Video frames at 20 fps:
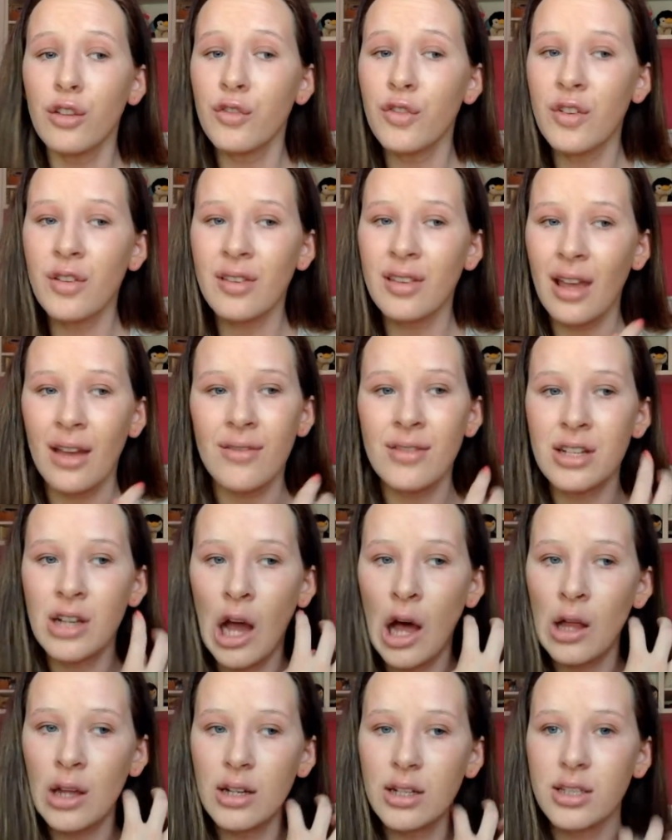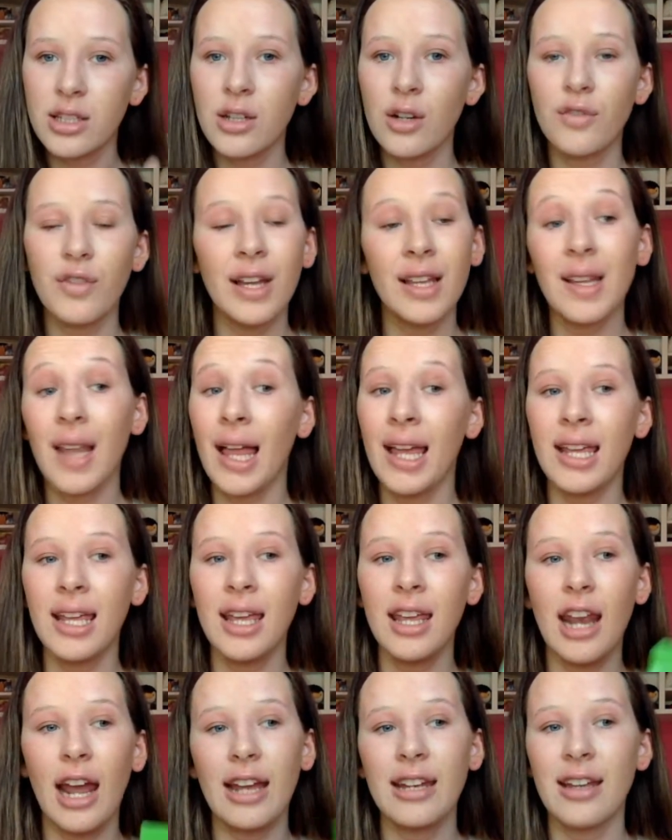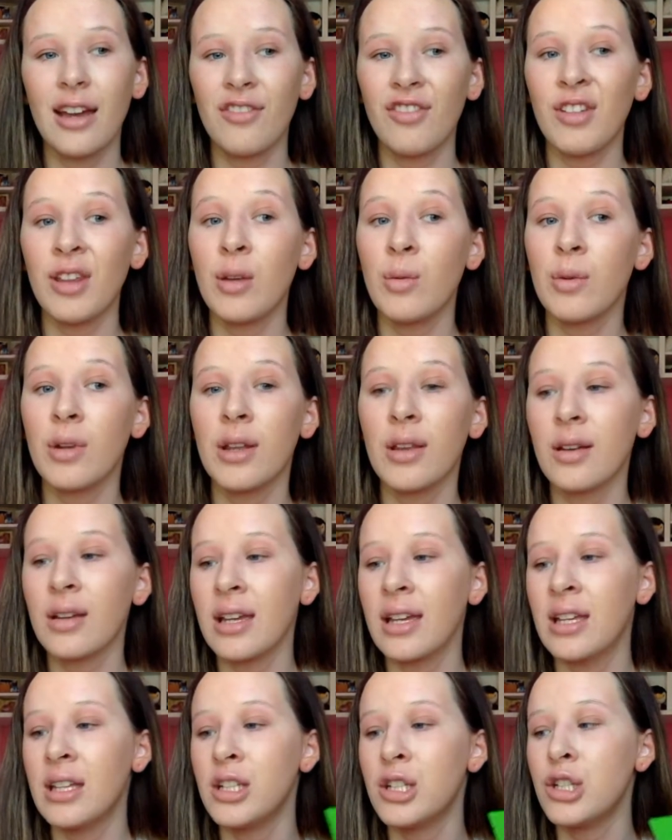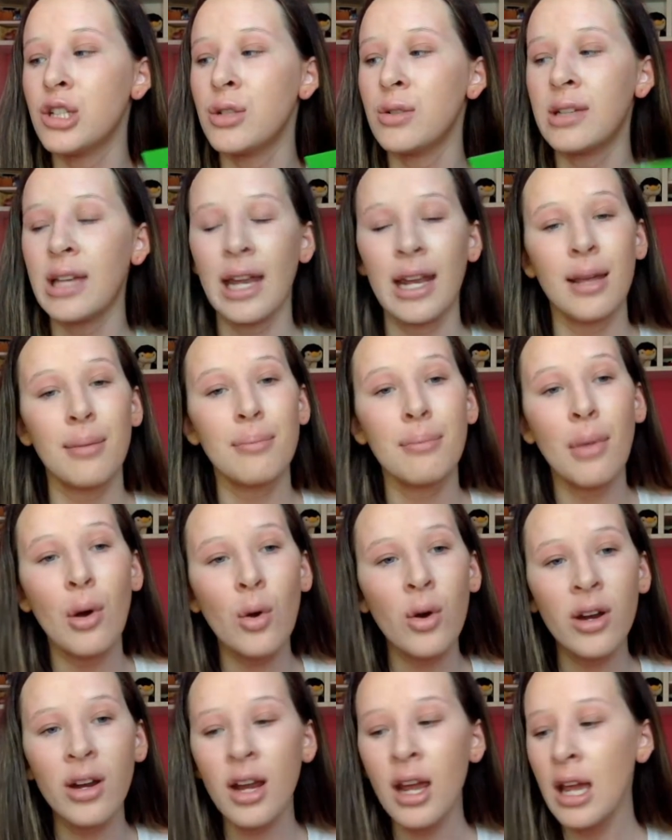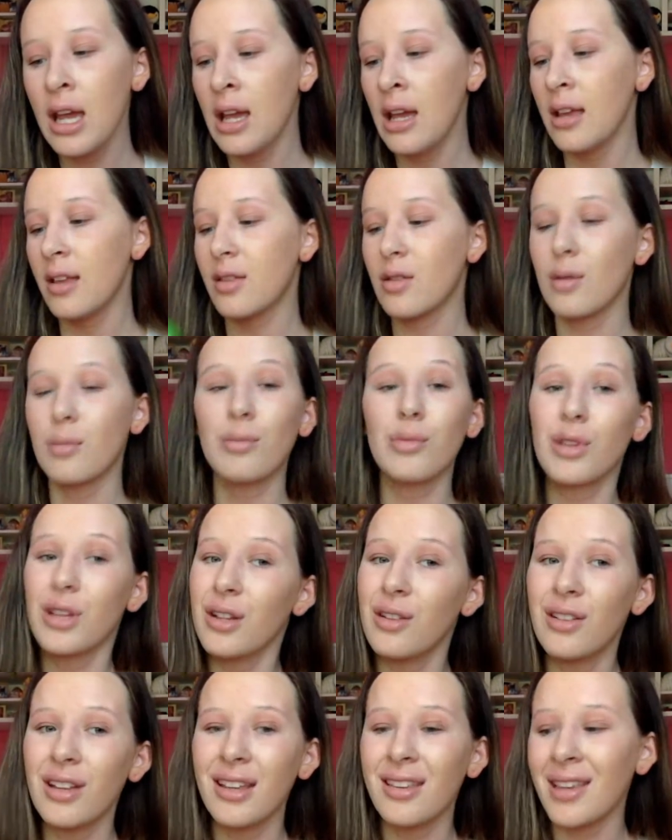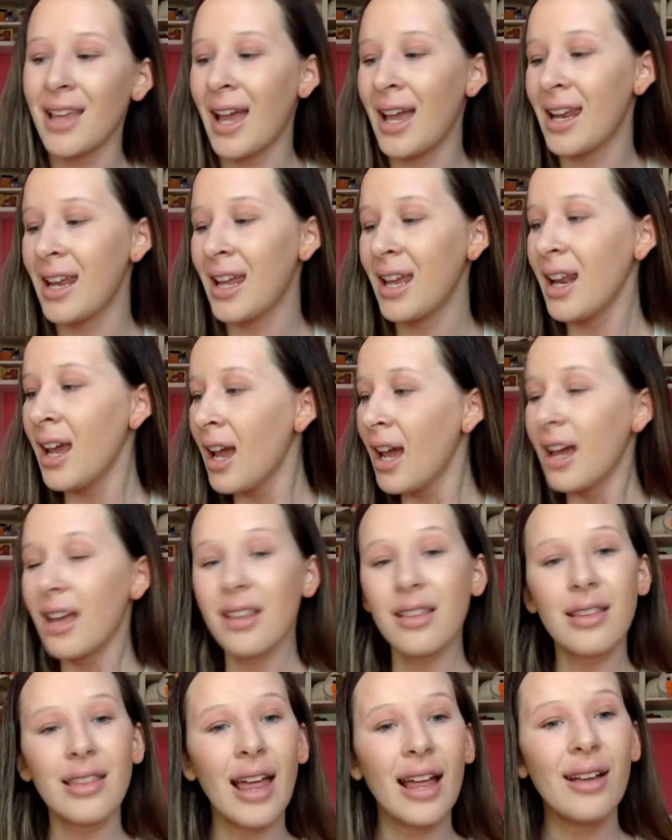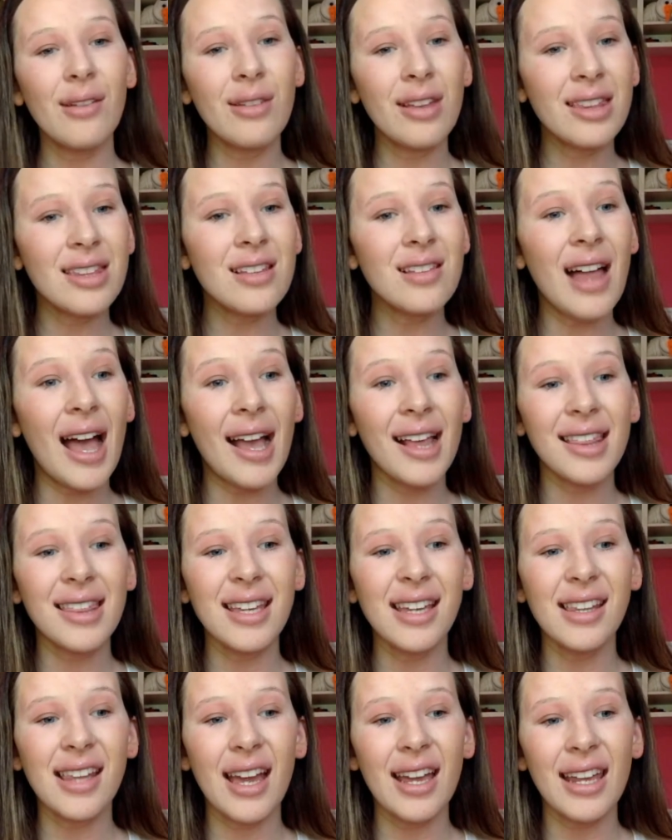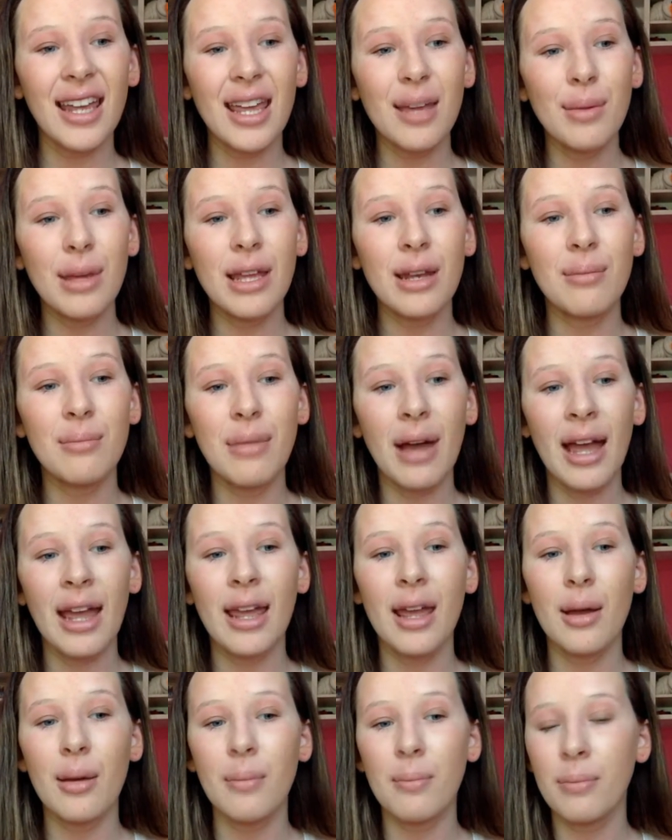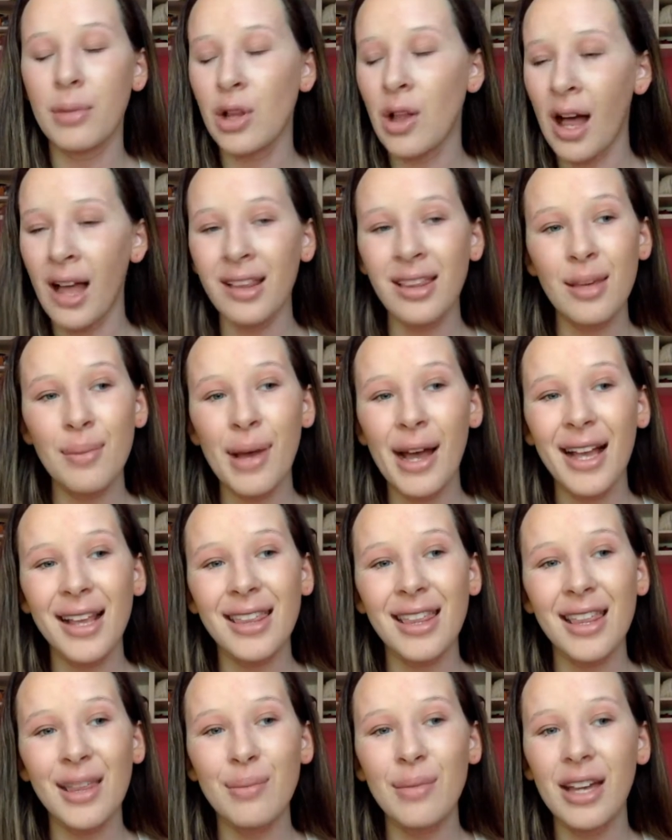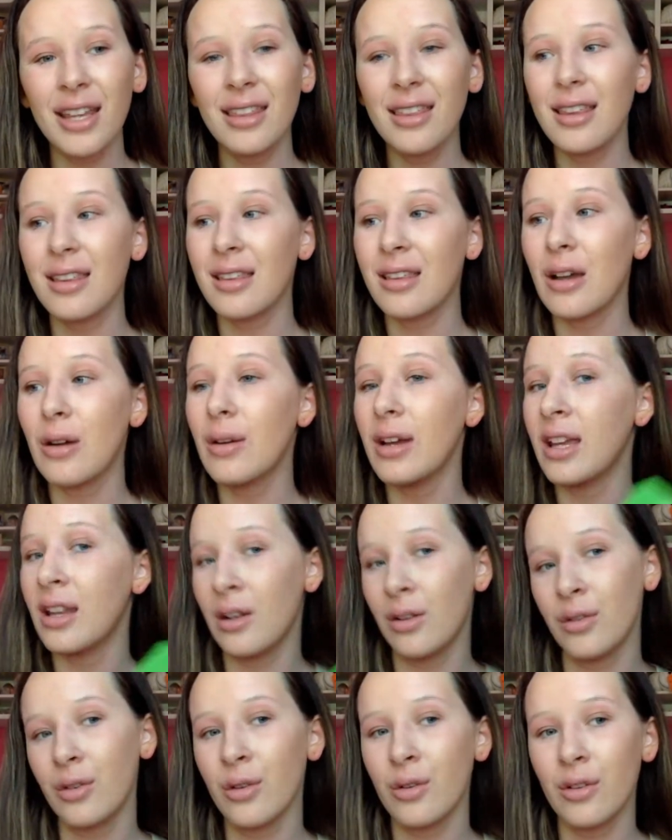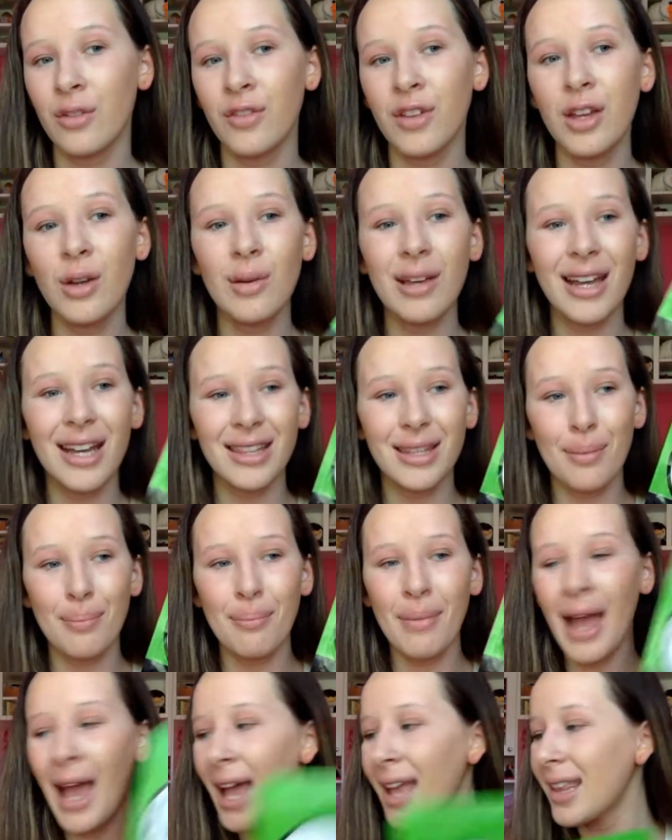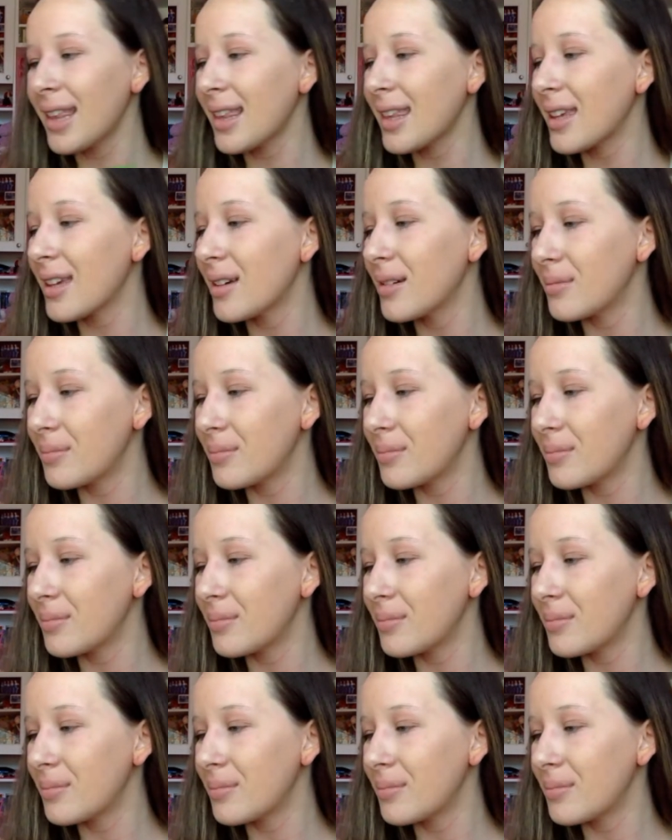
for $7, so if I like it, I definitely would look into getting more. So I'm really, really excited. So that was the last thing that came in my glossy box this month. So in a little review, we got the mask,